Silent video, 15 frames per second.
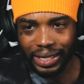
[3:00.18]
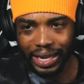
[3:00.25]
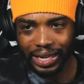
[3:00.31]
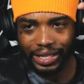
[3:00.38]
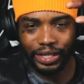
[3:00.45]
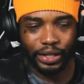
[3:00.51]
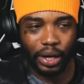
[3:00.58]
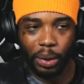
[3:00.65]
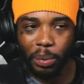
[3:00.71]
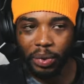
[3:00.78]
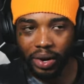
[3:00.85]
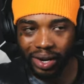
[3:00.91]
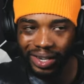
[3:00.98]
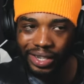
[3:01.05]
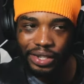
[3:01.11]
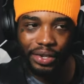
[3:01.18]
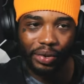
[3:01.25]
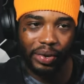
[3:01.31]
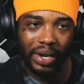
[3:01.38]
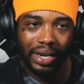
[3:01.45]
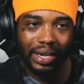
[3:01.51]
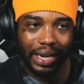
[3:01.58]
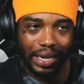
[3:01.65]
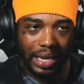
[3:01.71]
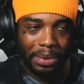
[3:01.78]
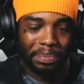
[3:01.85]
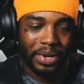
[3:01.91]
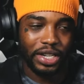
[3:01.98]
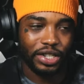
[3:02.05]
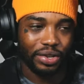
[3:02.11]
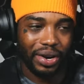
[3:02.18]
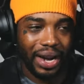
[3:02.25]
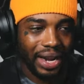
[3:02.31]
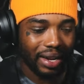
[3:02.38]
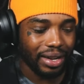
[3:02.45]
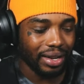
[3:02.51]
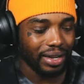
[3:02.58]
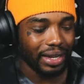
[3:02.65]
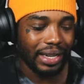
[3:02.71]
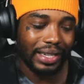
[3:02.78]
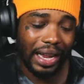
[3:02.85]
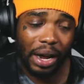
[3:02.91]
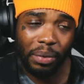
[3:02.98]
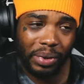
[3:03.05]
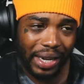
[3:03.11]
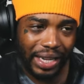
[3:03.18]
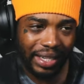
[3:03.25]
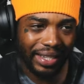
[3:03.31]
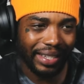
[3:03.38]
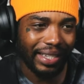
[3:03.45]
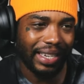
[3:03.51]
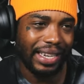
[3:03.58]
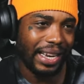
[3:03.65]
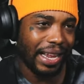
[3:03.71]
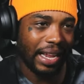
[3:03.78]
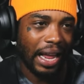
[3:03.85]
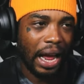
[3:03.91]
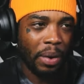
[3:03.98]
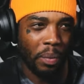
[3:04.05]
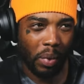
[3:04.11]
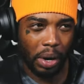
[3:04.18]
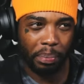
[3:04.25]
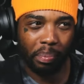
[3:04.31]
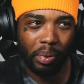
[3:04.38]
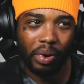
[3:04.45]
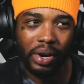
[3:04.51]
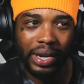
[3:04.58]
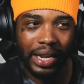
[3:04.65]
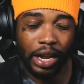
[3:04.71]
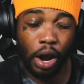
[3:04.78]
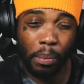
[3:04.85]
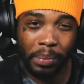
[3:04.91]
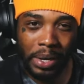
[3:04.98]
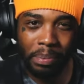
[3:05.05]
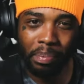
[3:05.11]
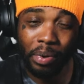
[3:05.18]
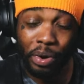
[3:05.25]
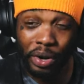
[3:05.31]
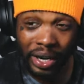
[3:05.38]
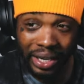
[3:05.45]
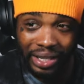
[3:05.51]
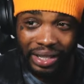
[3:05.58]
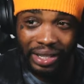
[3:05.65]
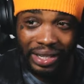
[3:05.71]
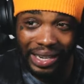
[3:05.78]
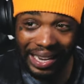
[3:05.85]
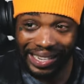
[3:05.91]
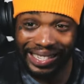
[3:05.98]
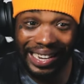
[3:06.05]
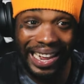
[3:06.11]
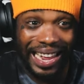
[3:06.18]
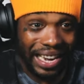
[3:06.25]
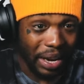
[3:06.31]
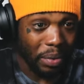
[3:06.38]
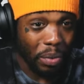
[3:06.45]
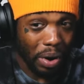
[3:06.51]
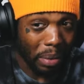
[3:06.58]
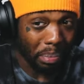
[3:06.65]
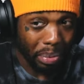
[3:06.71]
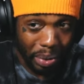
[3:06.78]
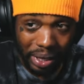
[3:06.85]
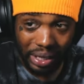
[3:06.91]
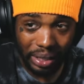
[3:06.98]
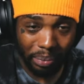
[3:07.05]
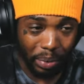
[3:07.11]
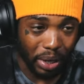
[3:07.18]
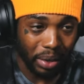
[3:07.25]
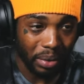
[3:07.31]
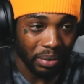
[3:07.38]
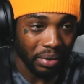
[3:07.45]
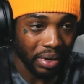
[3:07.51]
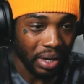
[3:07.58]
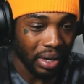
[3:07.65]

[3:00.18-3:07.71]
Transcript: like somewhere on the screen, like keeping track, because I would like to see like at what point, like how many points, because eighty-one points, bro.